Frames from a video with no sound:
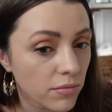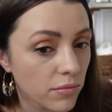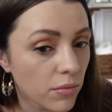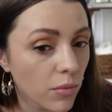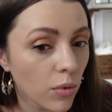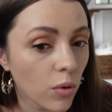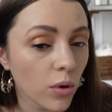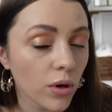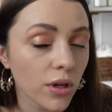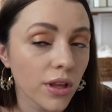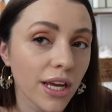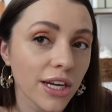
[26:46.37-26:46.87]

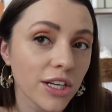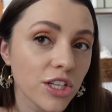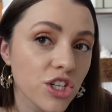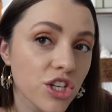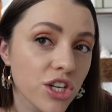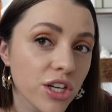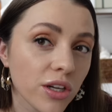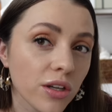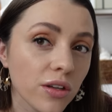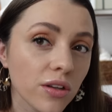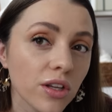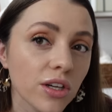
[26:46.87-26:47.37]
more like
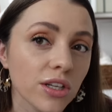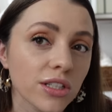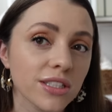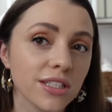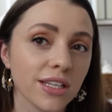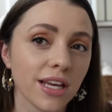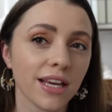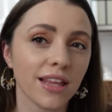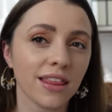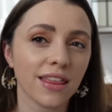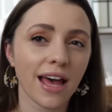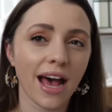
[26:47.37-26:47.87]
chill looks
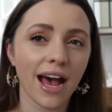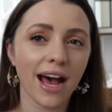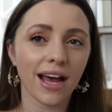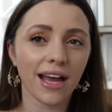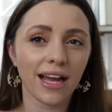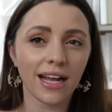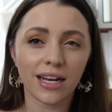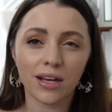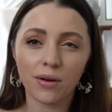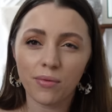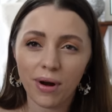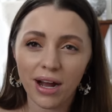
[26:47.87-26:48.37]
like that
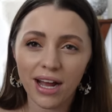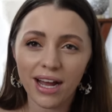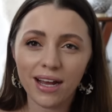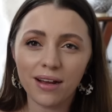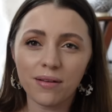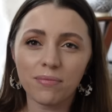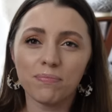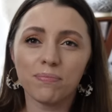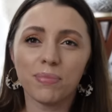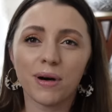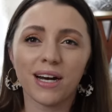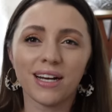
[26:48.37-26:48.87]

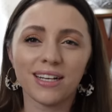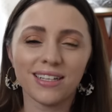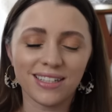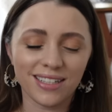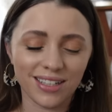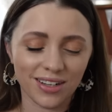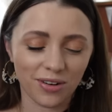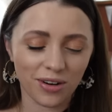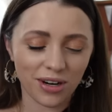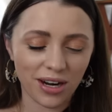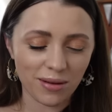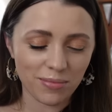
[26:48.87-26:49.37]
anyway, but you
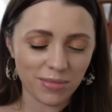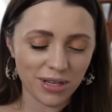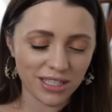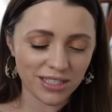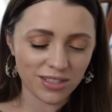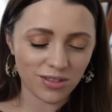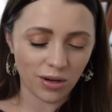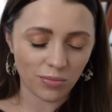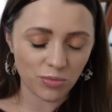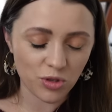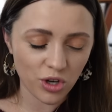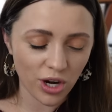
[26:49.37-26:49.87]
know what I mean?
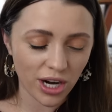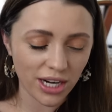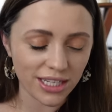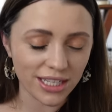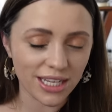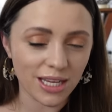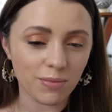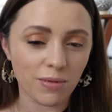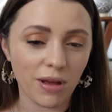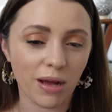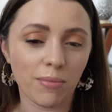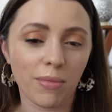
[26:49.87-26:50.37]
So I'm trying to
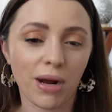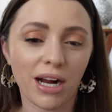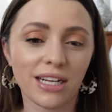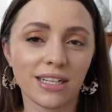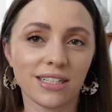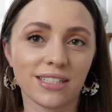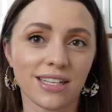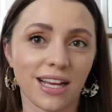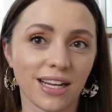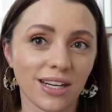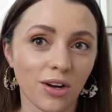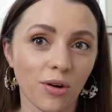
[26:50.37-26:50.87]
keep that in mind
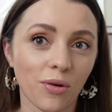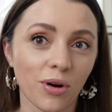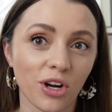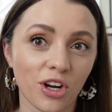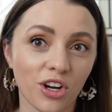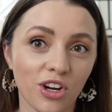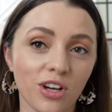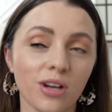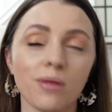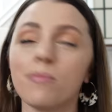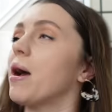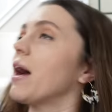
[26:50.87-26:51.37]
because I know a
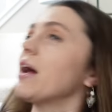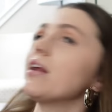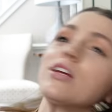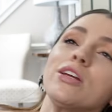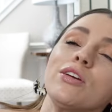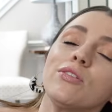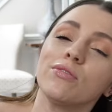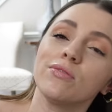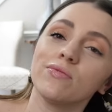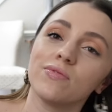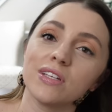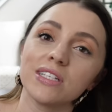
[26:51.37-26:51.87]
good amount of
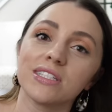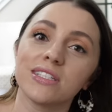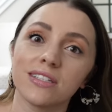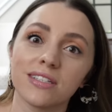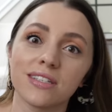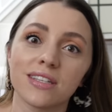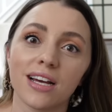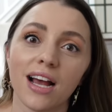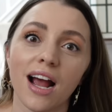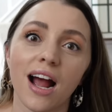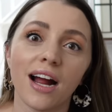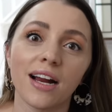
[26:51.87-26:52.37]
you, this is
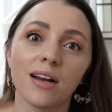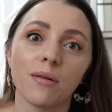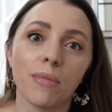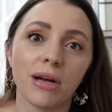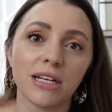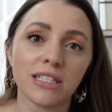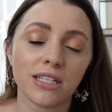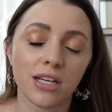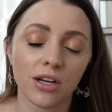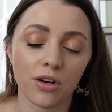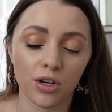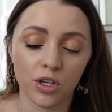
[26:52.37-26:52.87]
the kind of
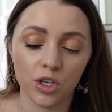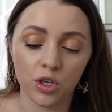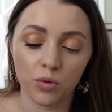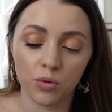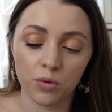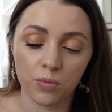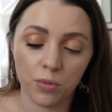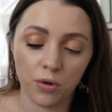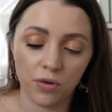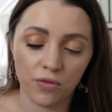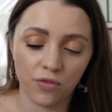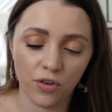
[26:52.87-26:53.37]
mascara you
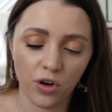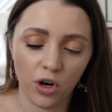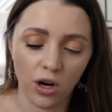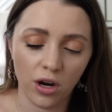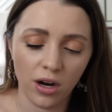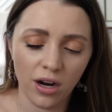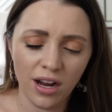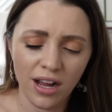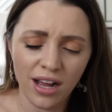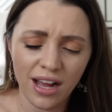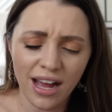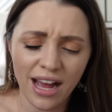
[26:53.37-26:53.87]
would prefer.
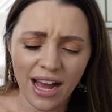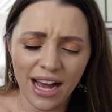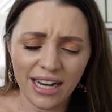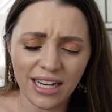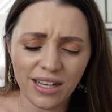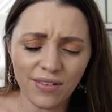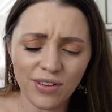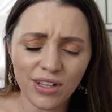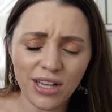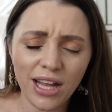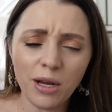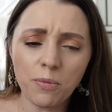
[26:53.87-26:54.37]
And
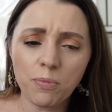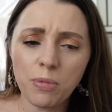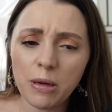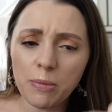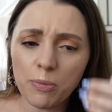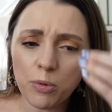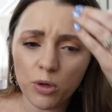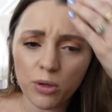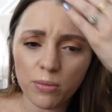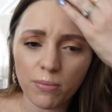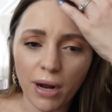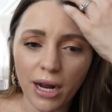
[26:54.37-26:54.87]
even like
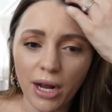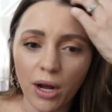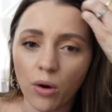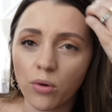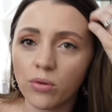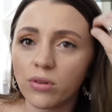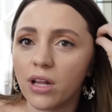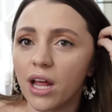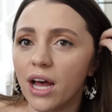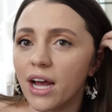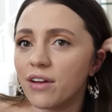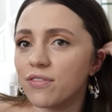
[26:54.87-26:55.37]
people in my
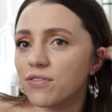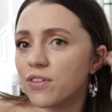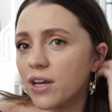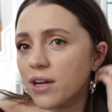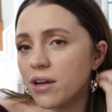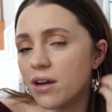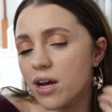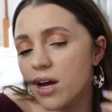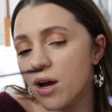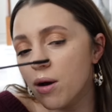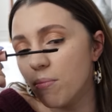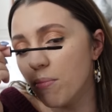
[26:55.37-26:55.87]
own life,
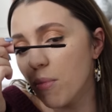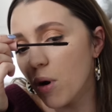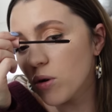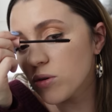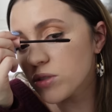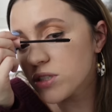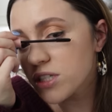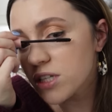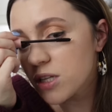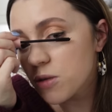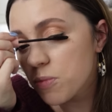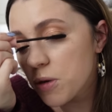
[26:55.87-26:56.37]
like
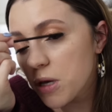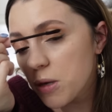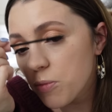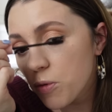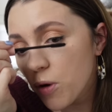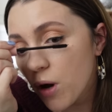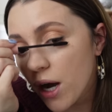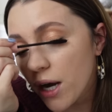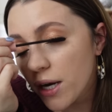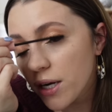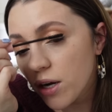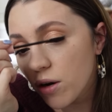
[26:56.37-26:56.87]
most of the people
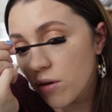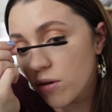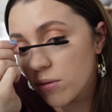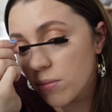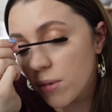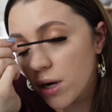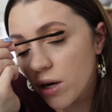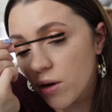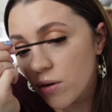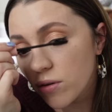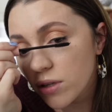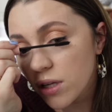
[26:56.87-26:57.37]
I know in
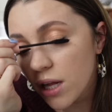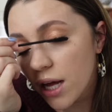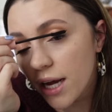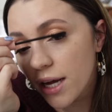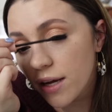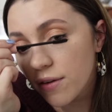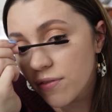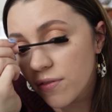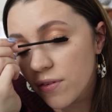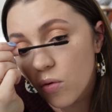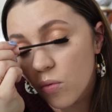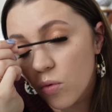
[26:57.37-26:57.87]
my own
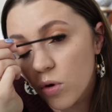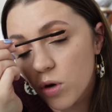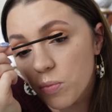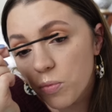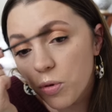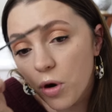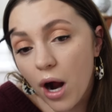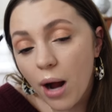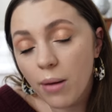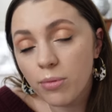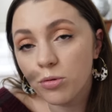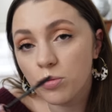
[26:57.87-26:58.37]
life would
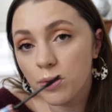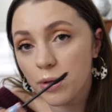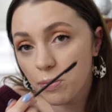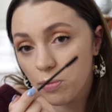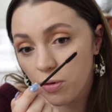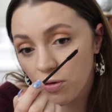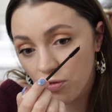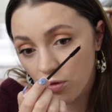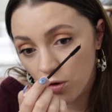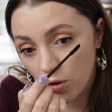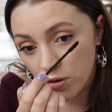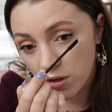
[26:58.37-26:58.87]
probably
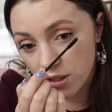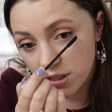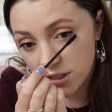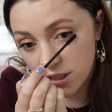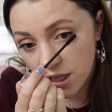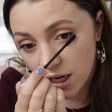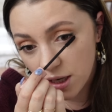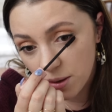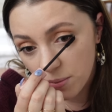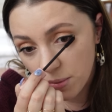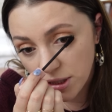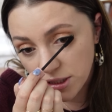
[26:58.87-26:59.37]
prefer this
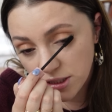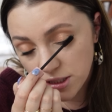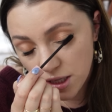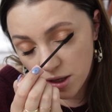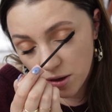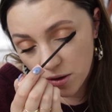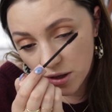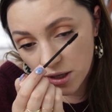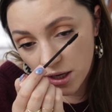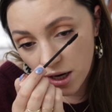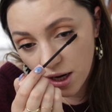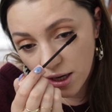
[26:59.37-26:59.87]
kind of
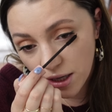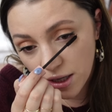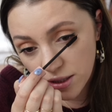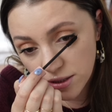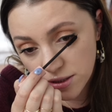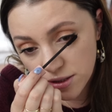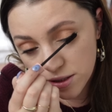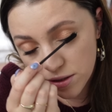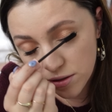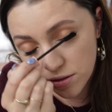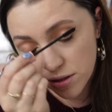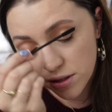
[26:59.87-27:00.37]
mascara, not
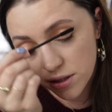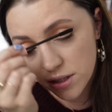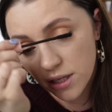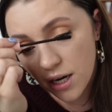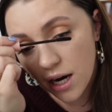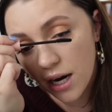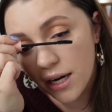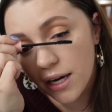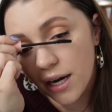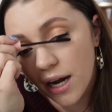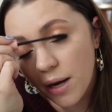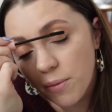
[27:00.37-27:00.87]
necessarily the
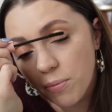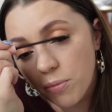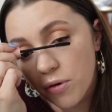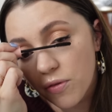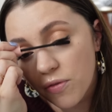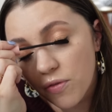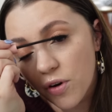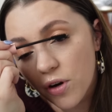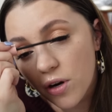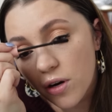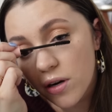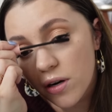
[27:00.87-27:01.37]
kind I
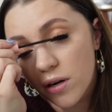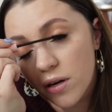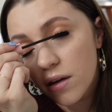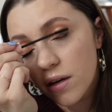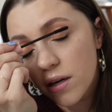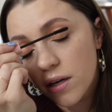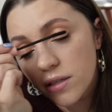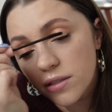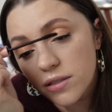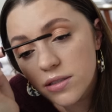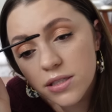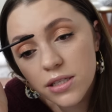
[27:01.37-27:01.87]
prefer. And
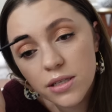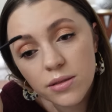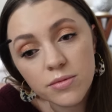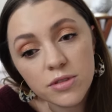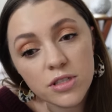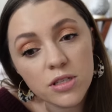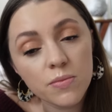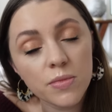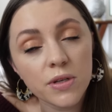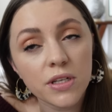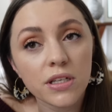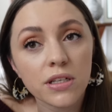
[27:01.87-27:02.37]
it seems
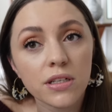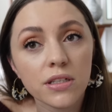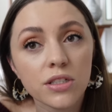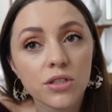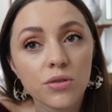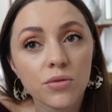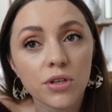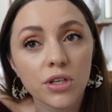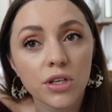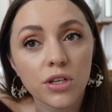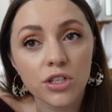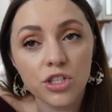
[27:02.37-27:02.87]
to be
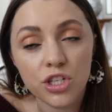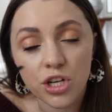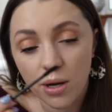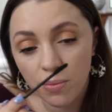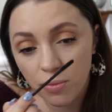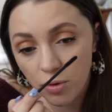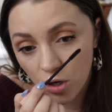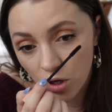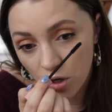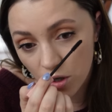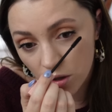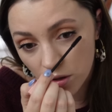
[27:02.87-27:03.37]
doing a good job
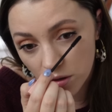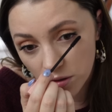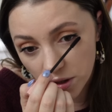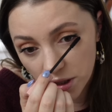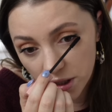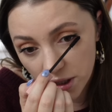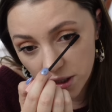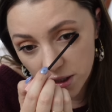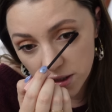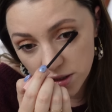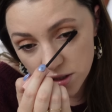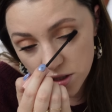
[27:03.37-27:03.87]

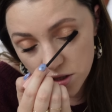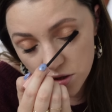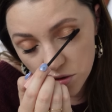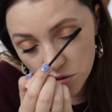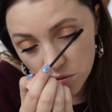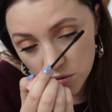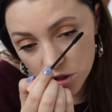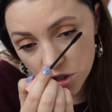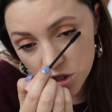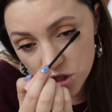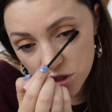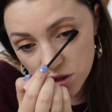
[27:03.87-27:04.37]
curling it too,
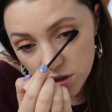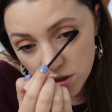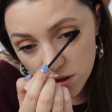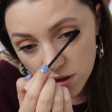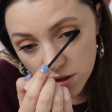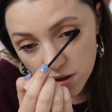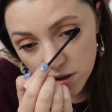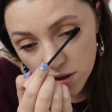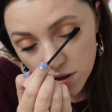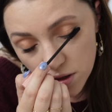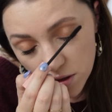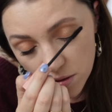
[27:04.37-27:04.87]
which
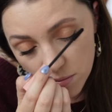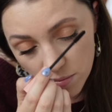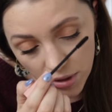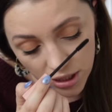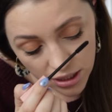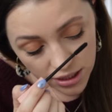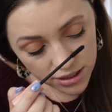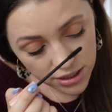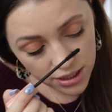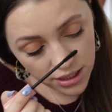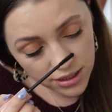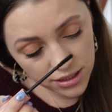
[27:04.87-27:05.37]

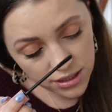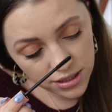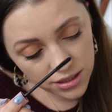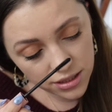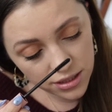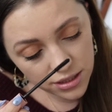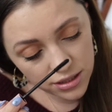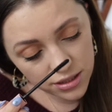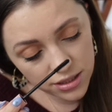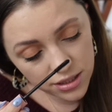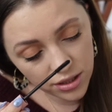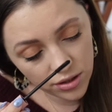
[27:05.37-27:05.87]
makes sense
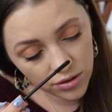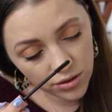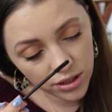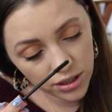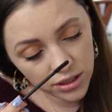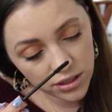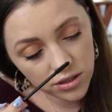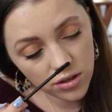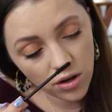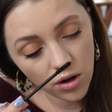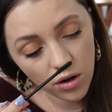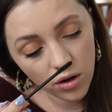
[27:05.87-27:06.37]
considering
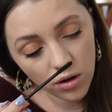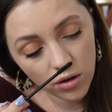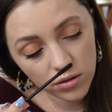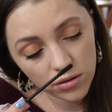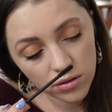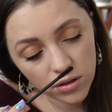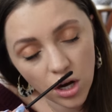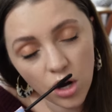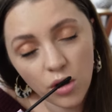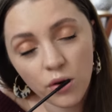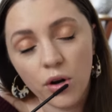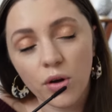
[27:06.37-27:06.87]
it's
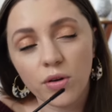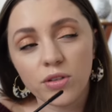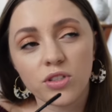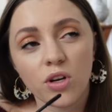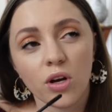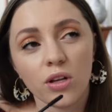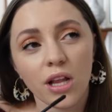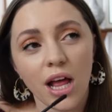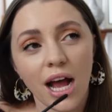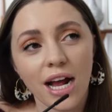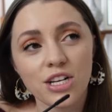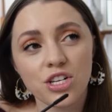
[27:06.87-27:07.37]
called, oh no, it's
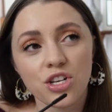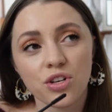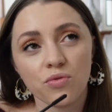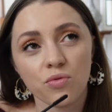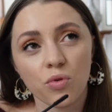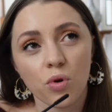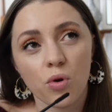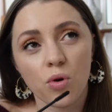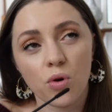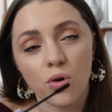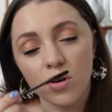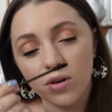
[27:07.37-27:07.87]
called Lash and
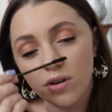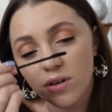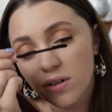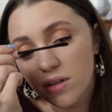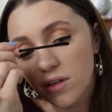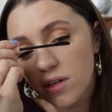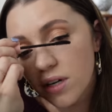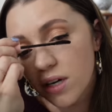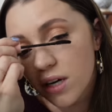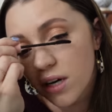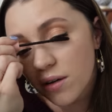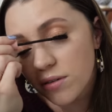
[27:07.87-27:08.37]
Roll. I
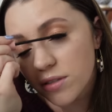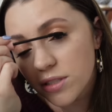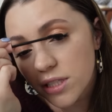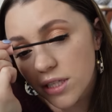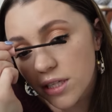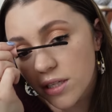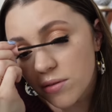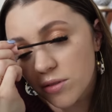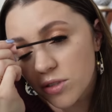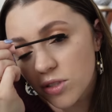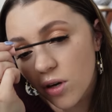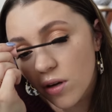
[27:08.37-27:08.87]
was
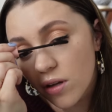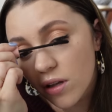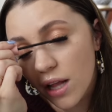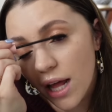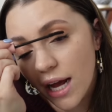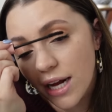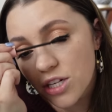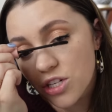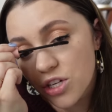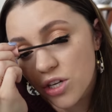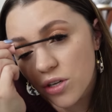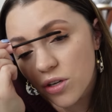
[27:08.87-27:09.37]
thinking it was called
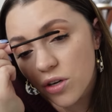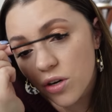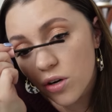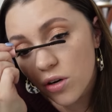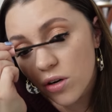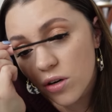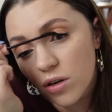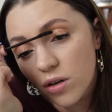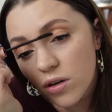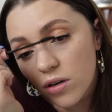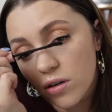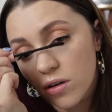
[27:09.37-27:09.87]
Lash and
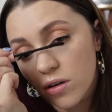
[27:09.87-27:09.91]
Curl.